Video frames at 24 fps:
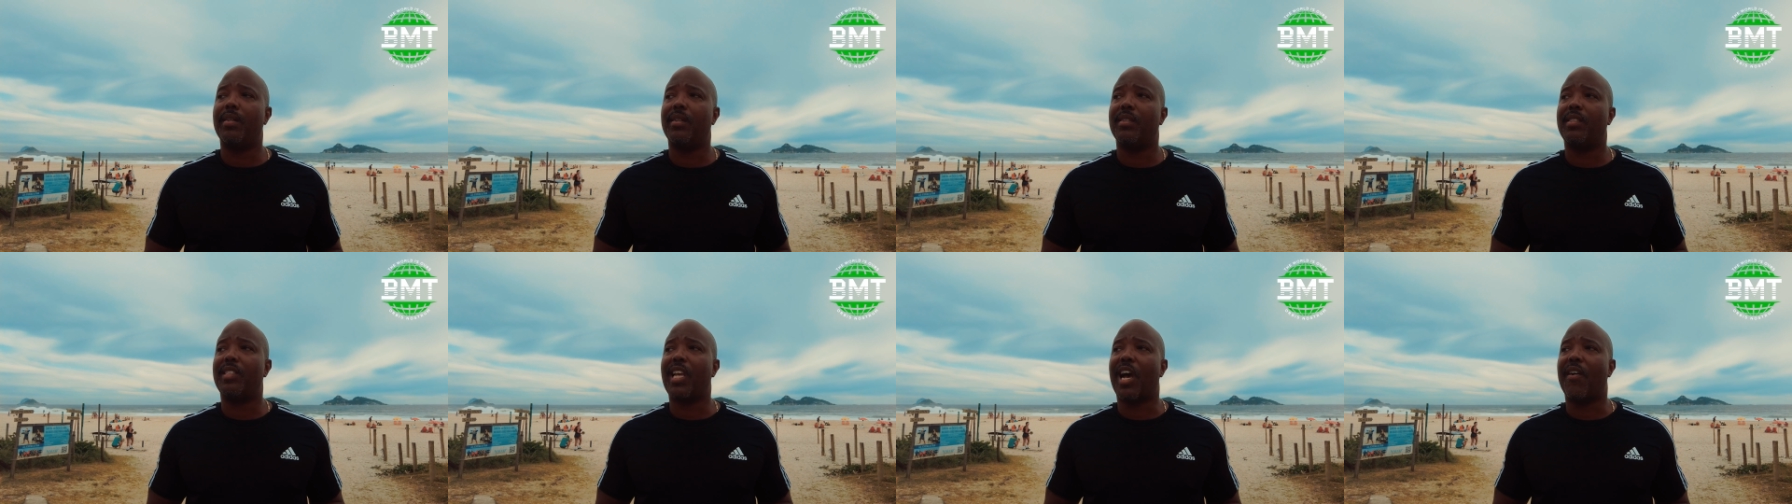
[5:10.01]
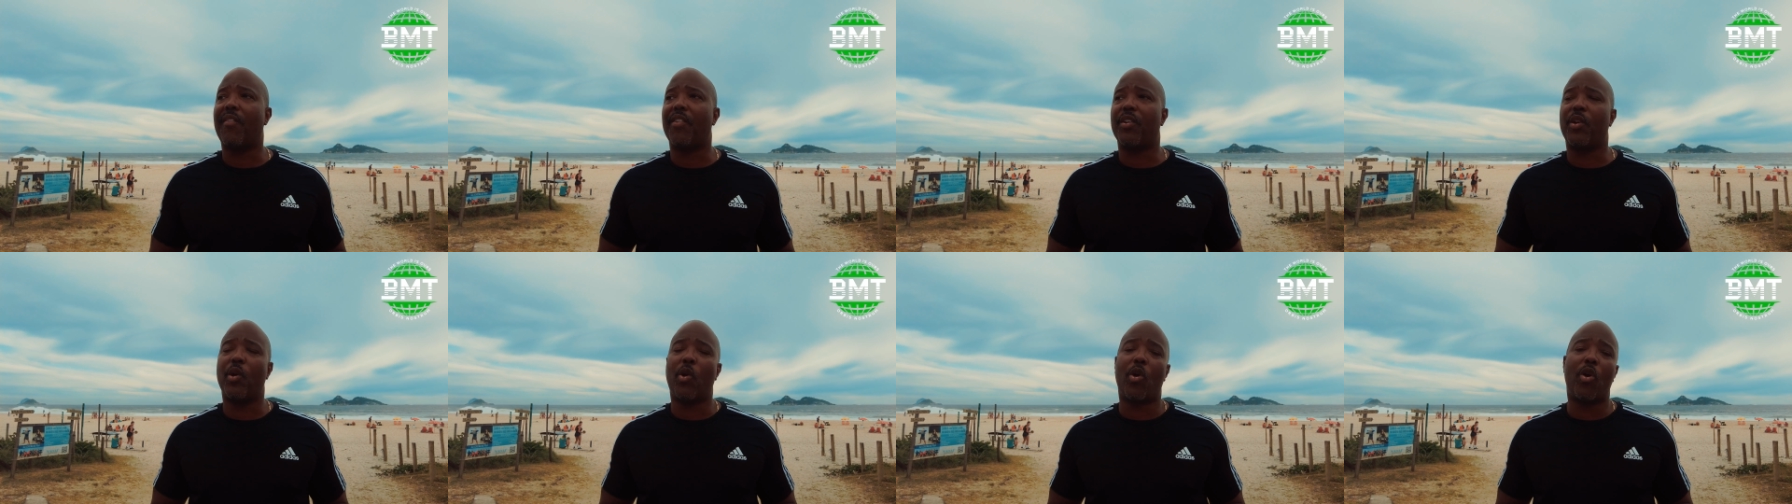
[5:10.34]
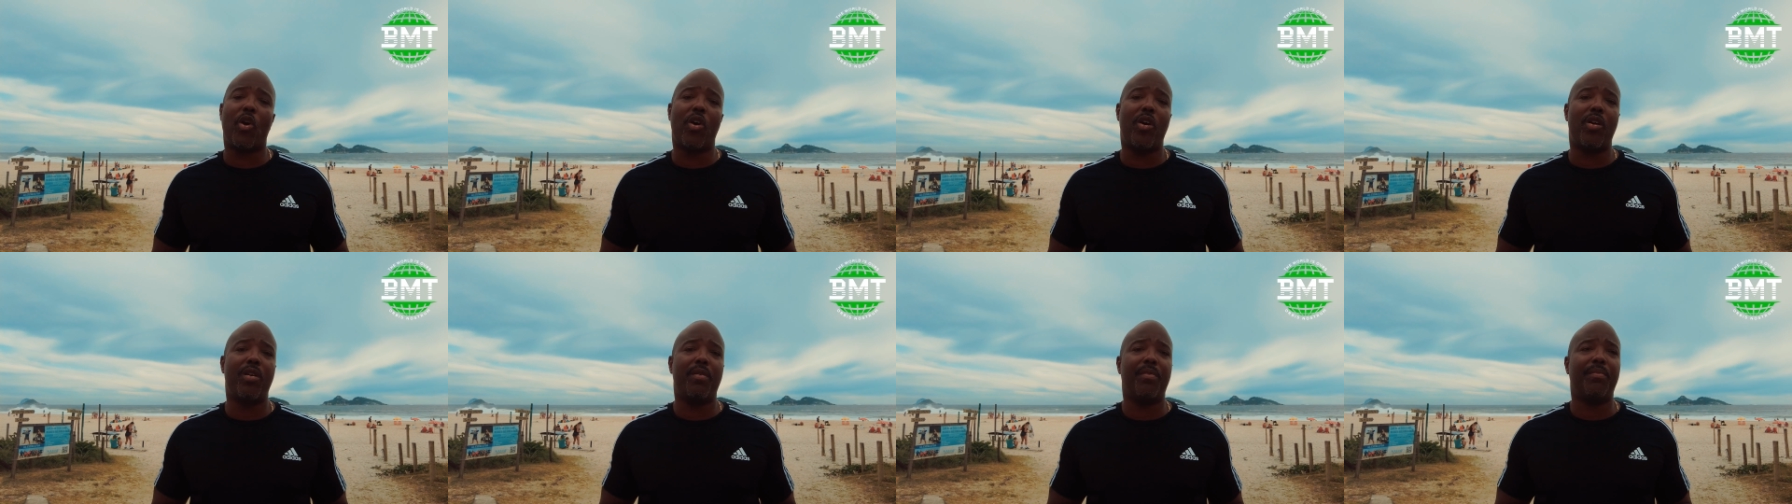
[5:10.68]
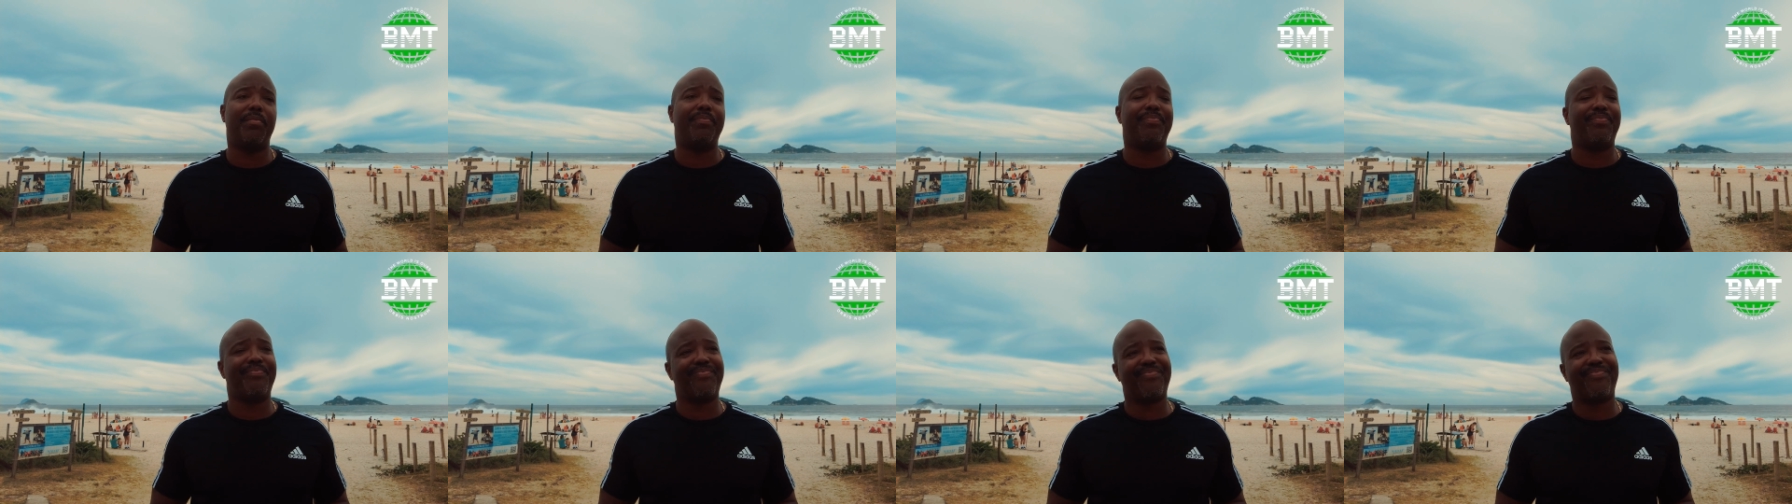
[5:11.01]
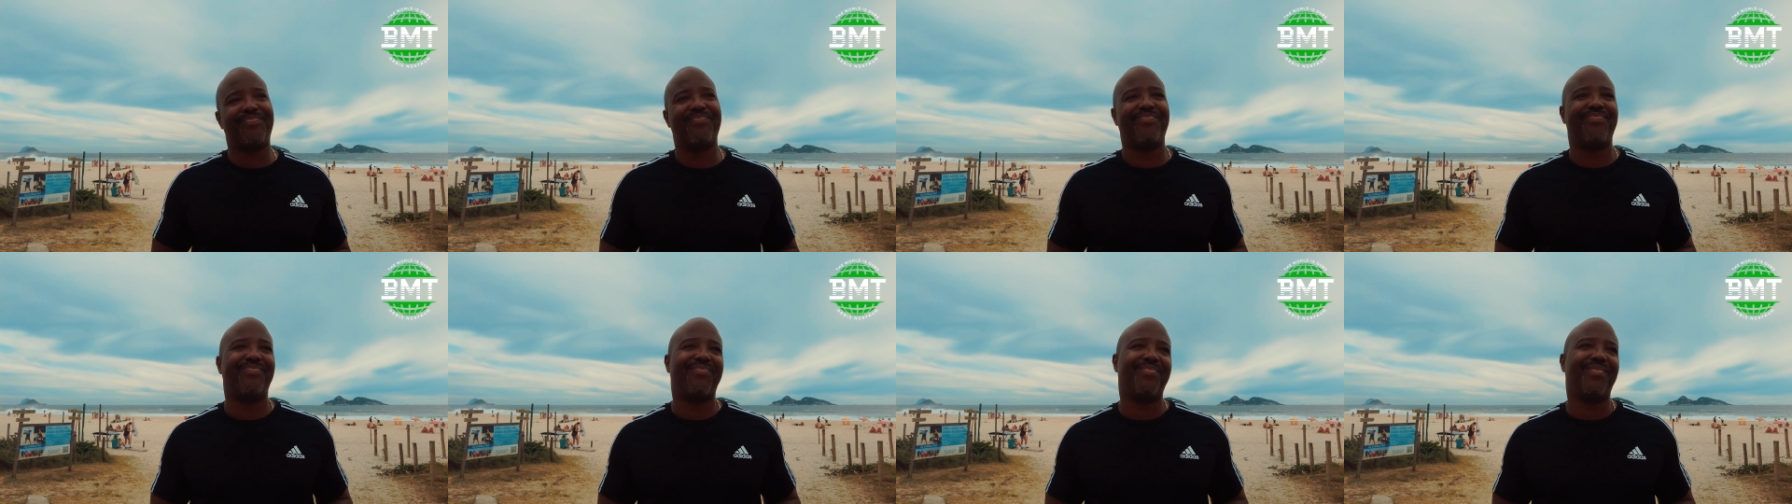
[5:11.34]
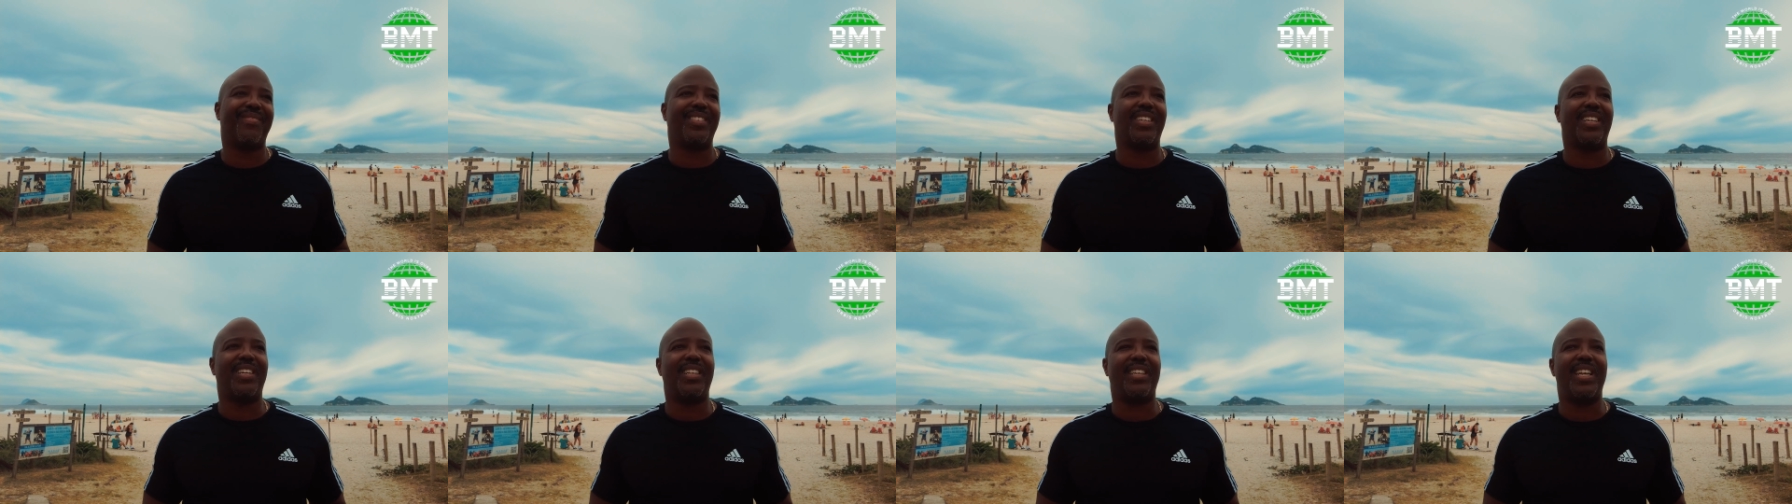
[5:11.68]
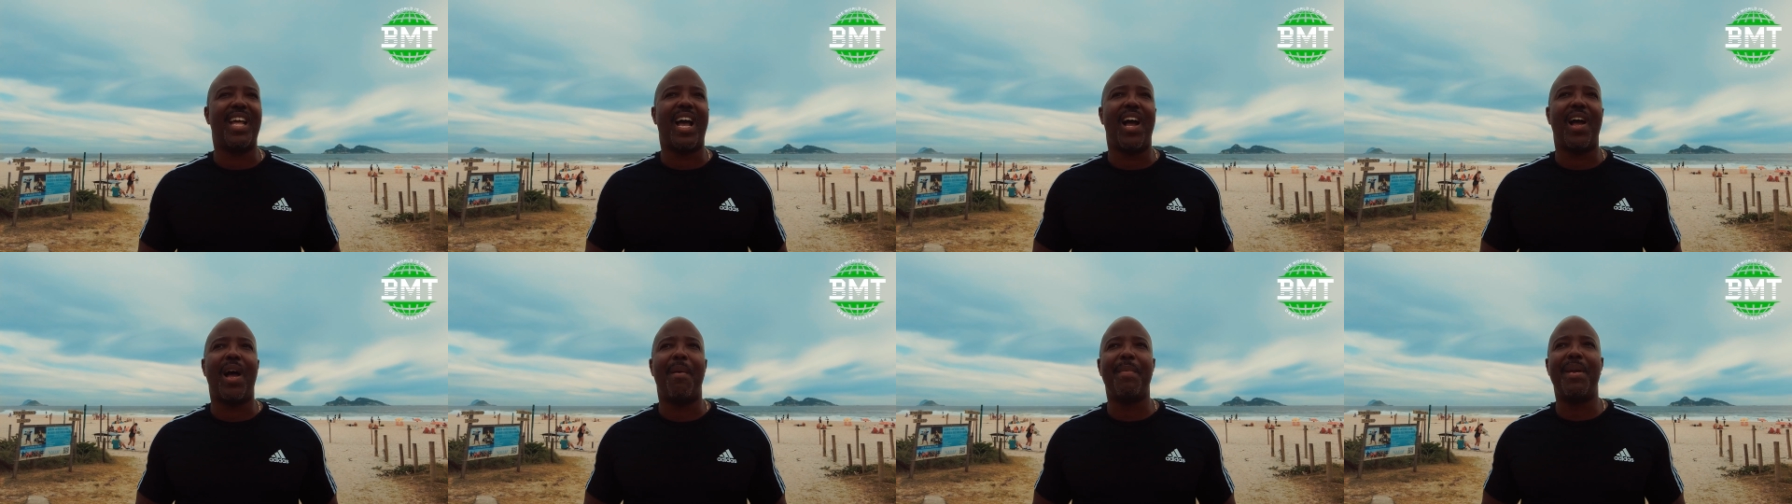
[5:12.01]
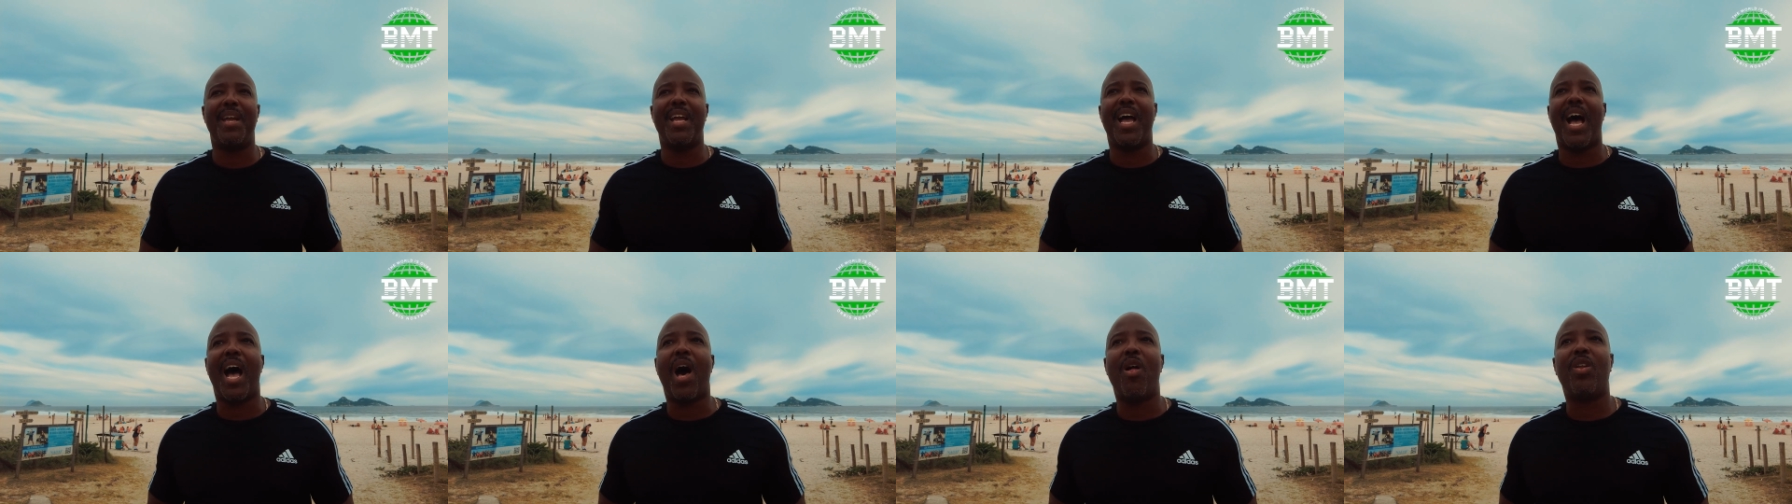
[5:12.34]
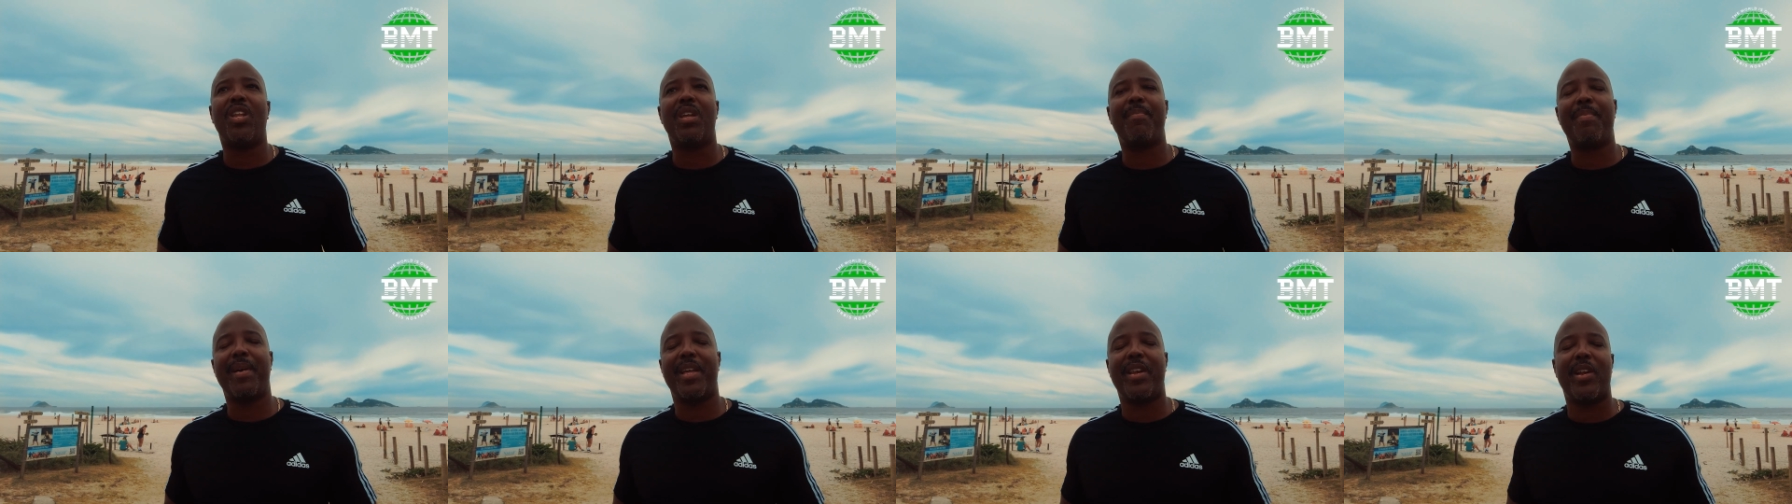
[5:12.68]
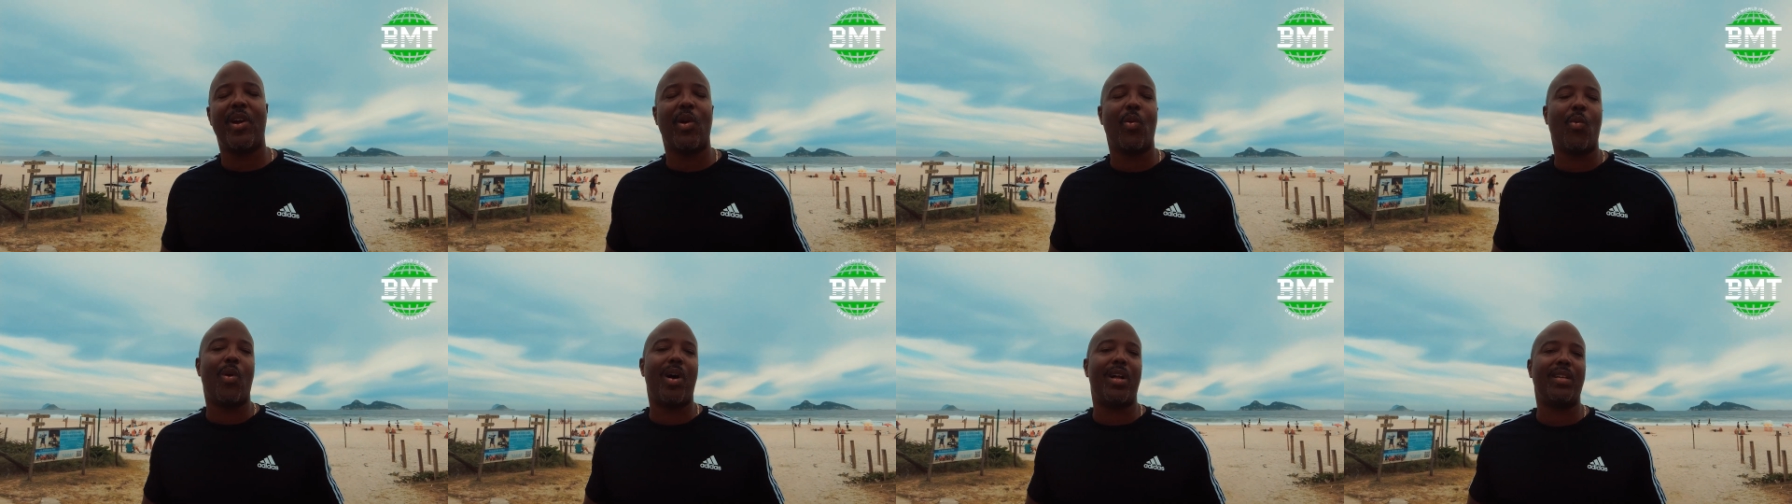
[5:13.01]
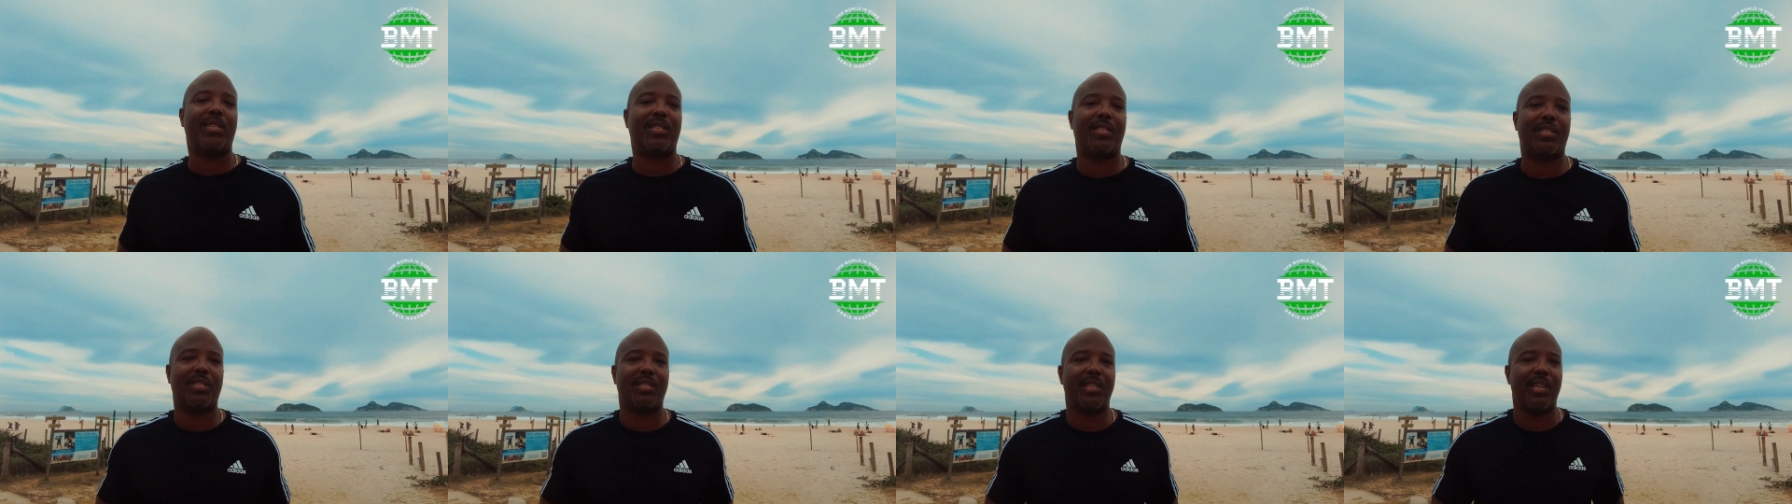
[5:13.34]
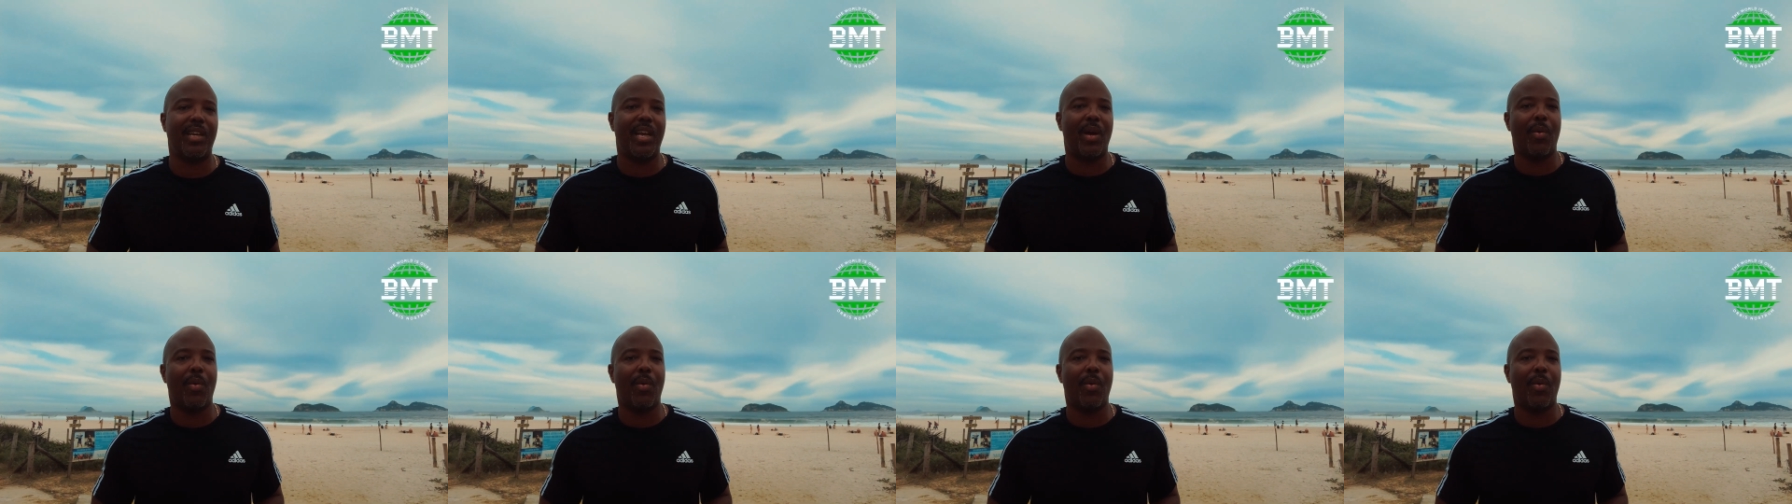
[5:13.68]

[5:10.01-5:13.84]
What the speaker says: Salvador, I only been there once,